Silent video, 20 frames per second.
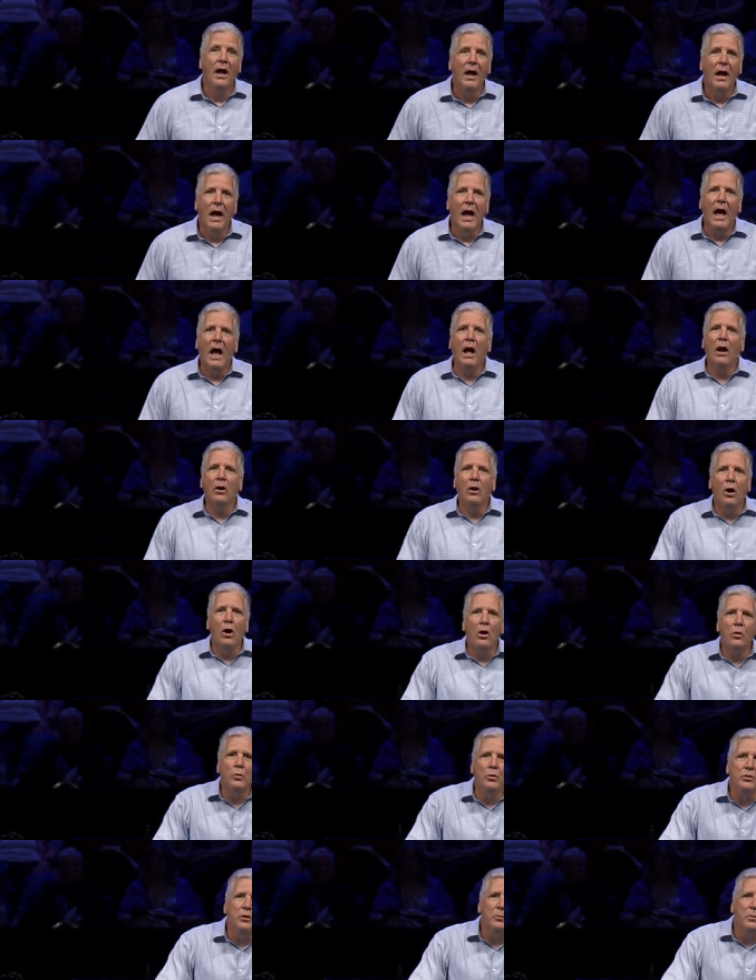How long
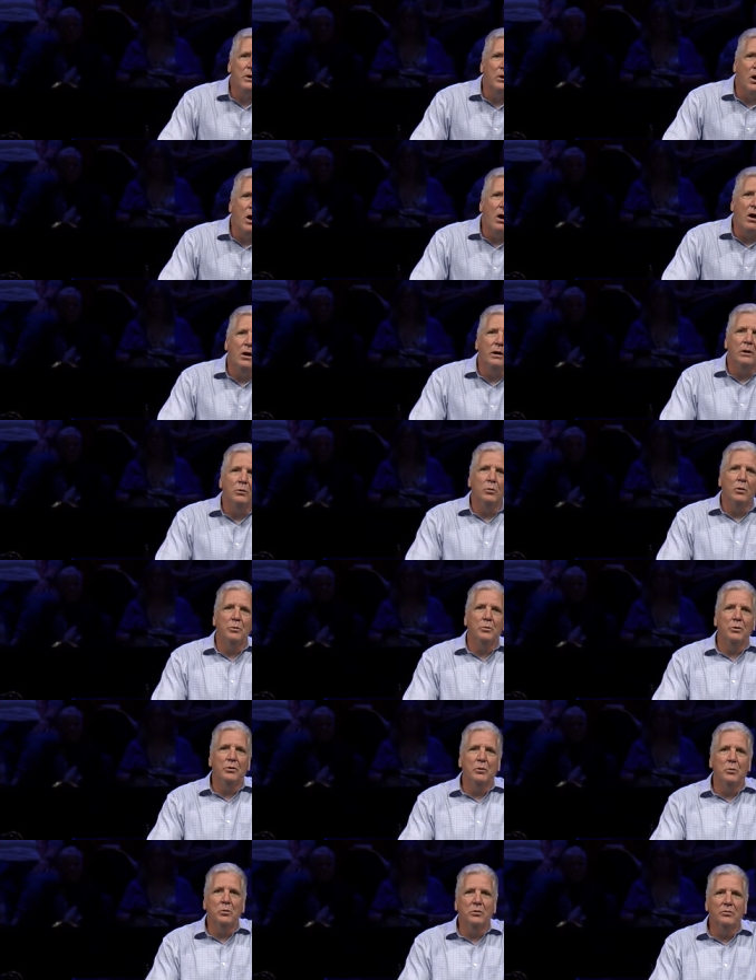will you be gone and when will
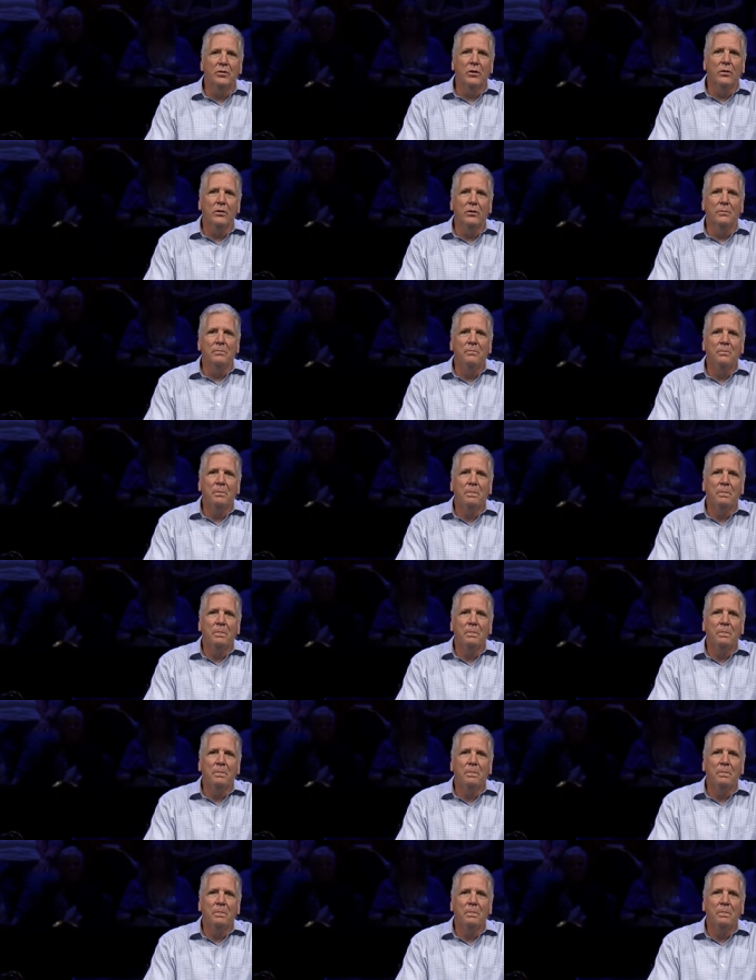you return?